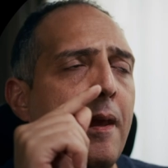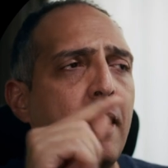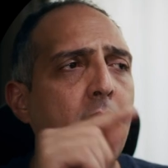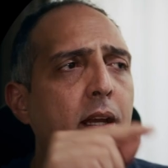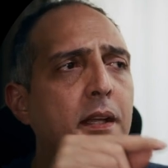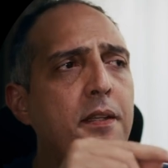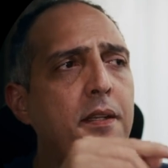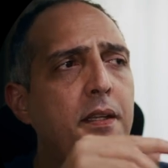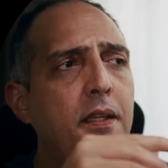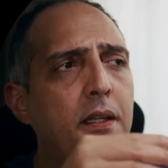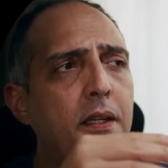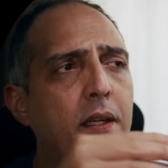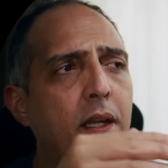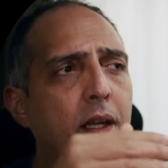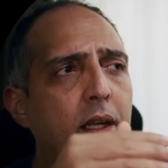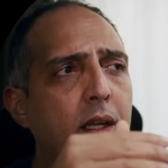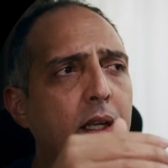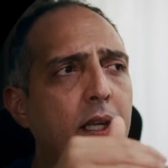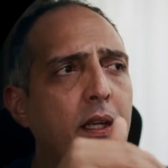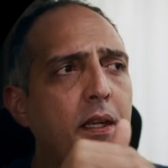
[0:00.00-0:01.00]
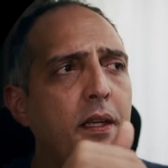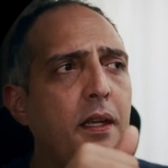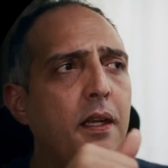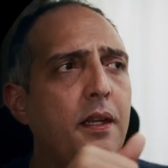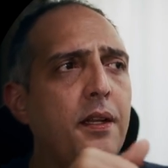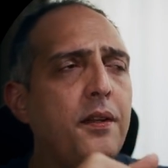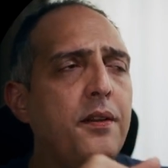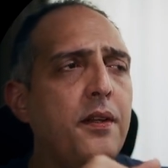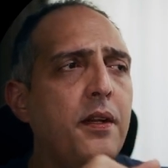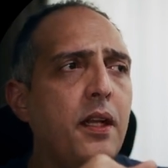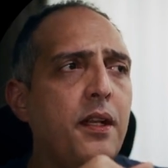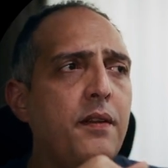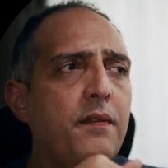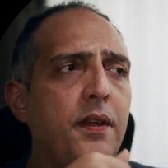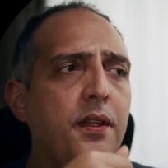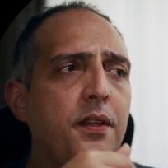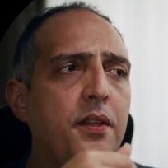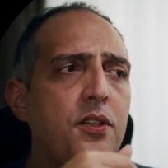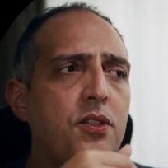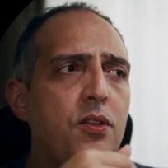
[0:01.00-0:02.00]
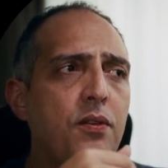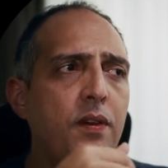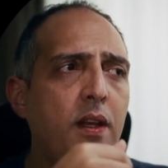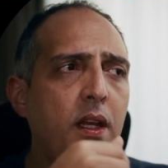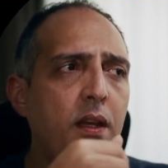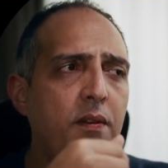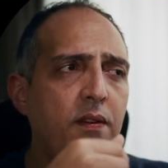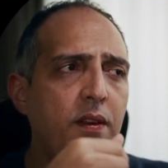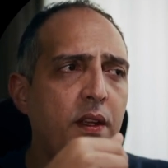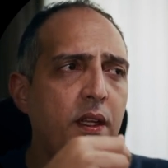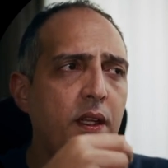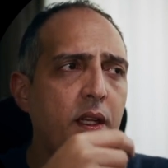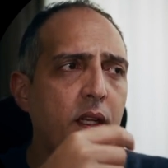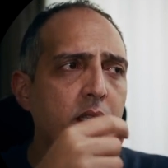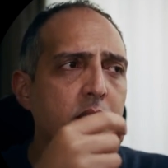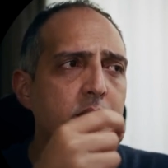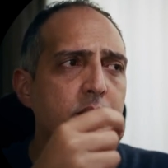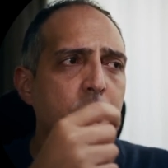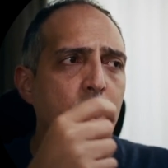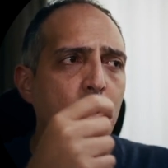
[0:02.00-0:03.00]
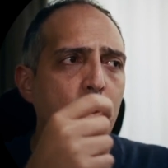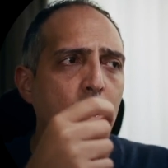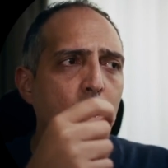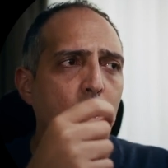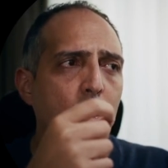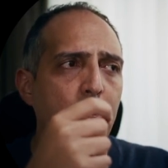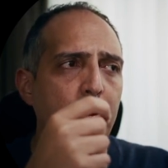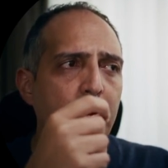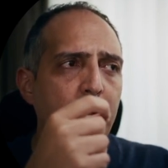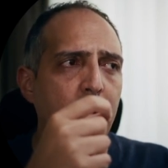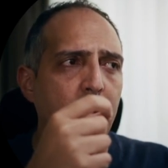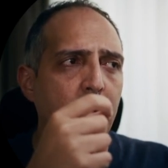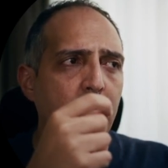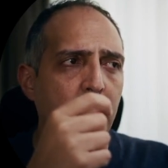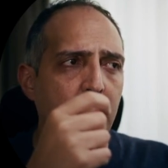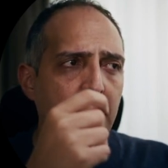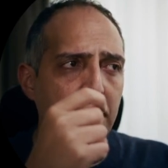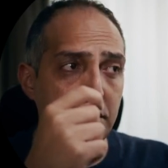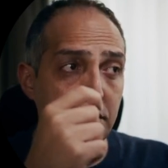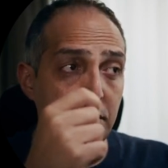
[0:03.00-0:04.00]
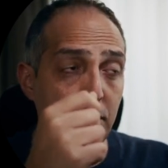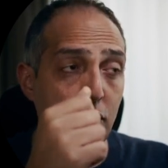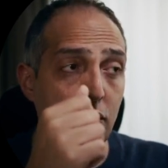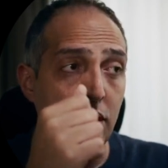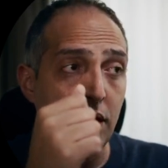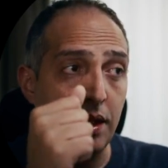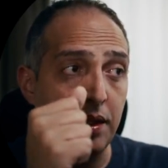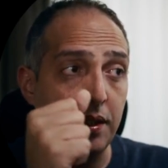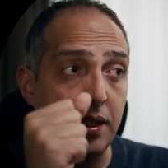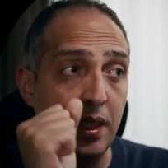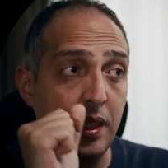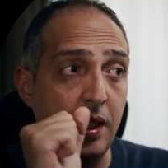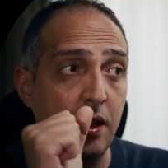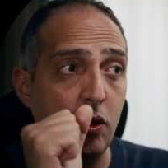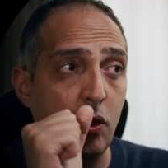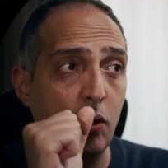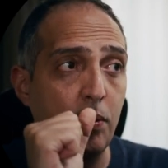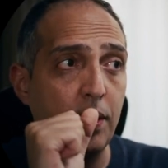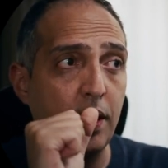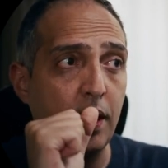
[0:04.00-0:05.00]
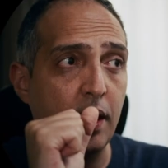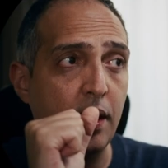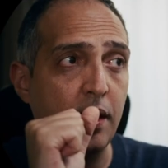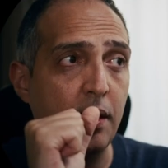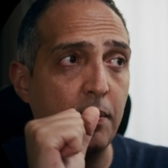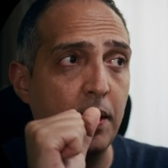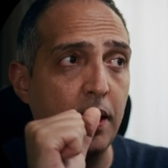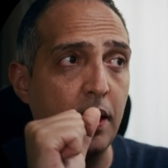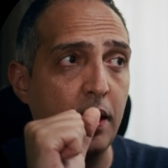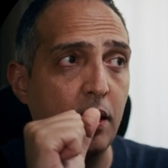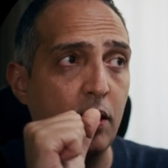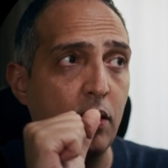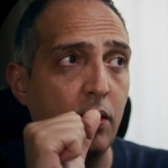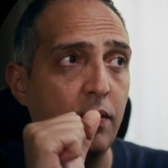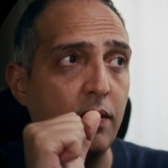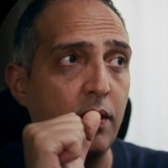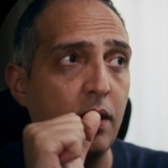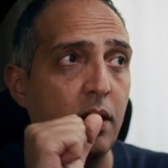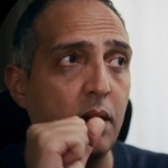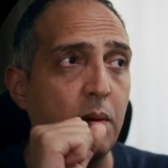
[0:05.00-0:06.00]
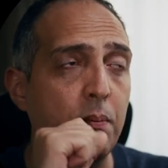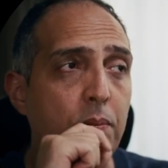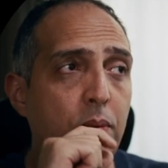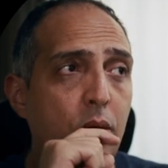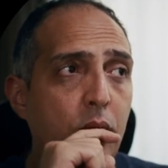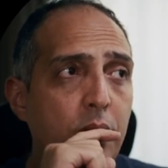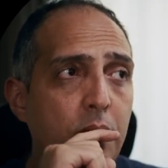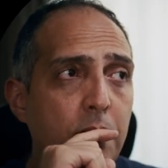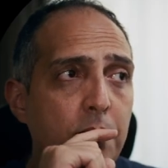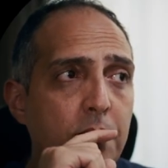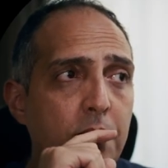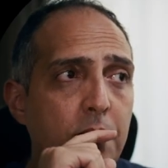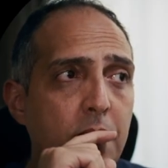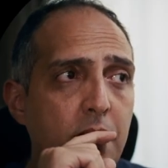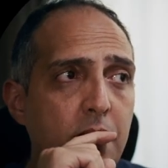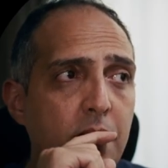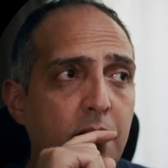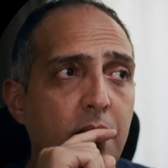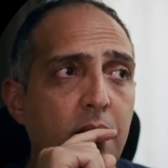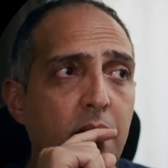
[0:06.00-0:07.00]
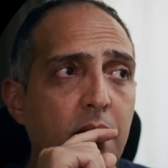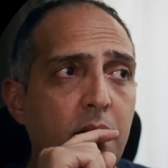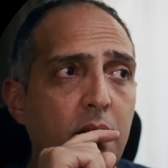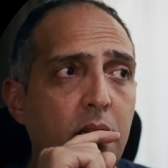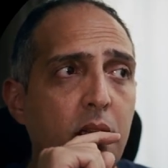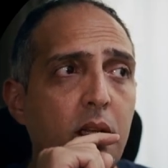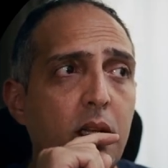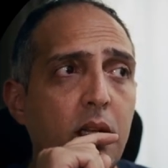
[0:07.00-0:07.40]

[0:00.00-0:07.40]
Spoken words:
And here again, another advantage of having a small opening, small and clean opening at the beginning of the poem is the